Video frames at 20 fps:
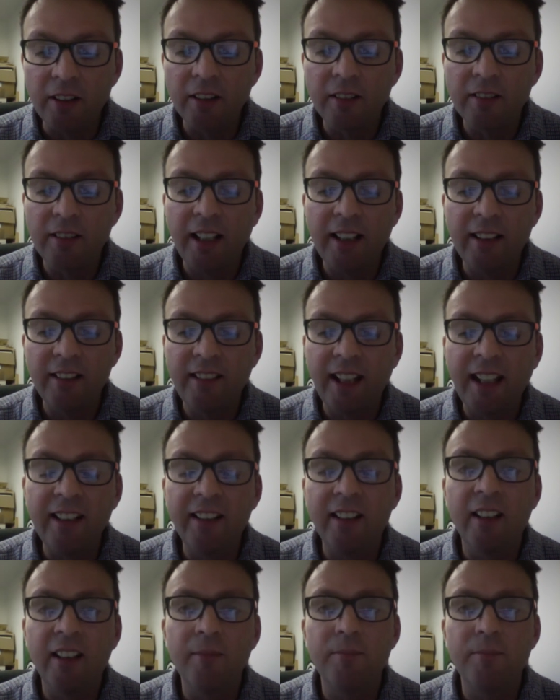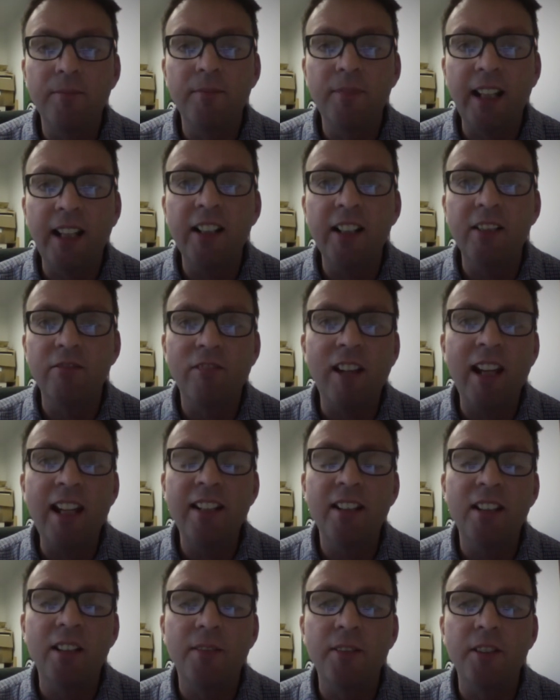take take the take the
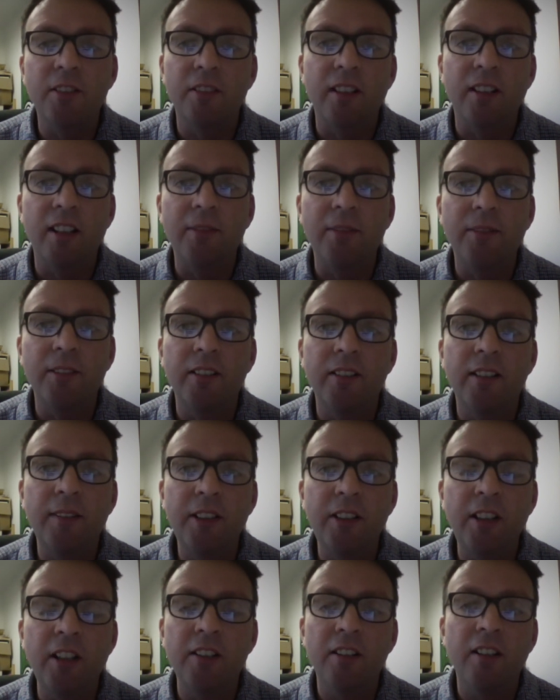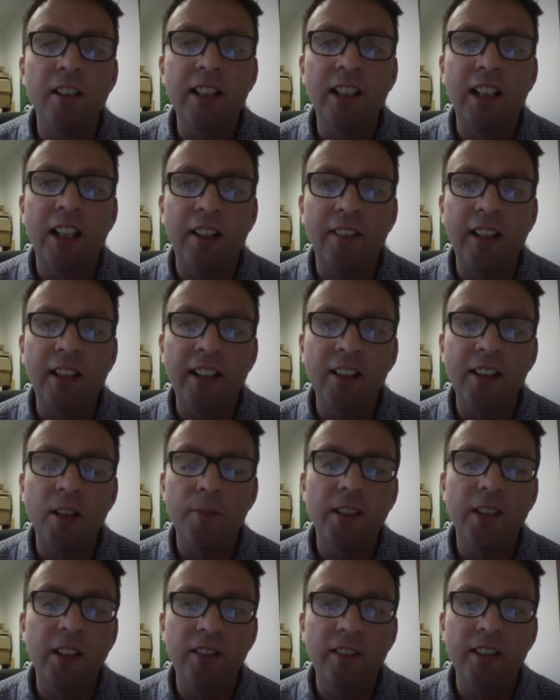reins of your life, and if you don't like it, then it's up
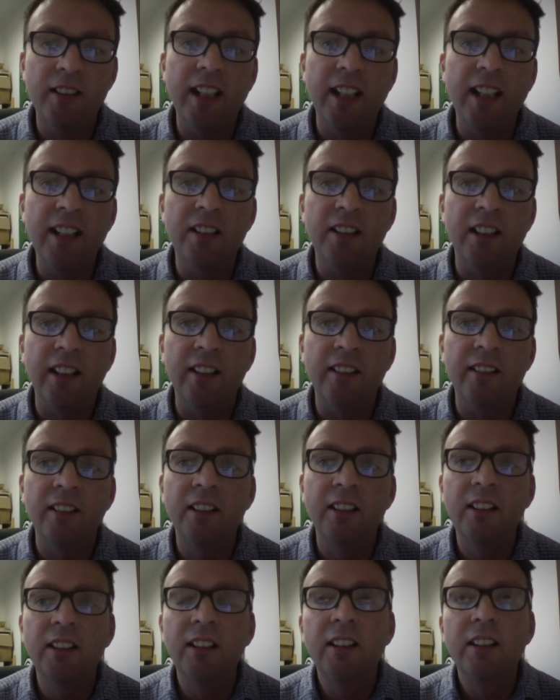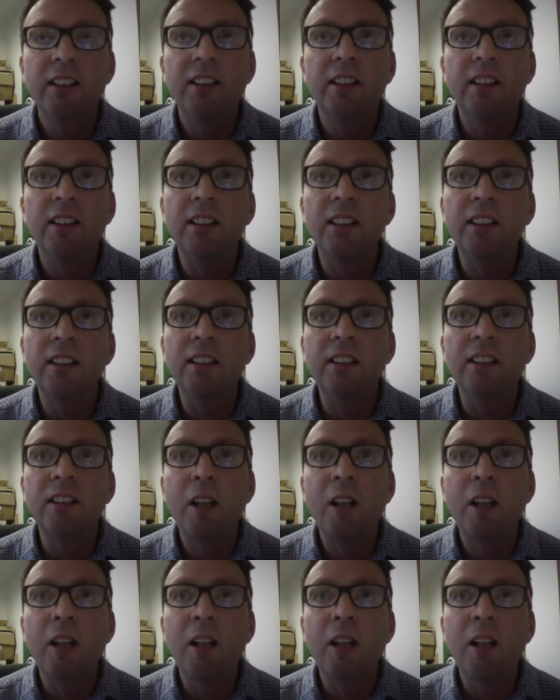to you to change it. Uh,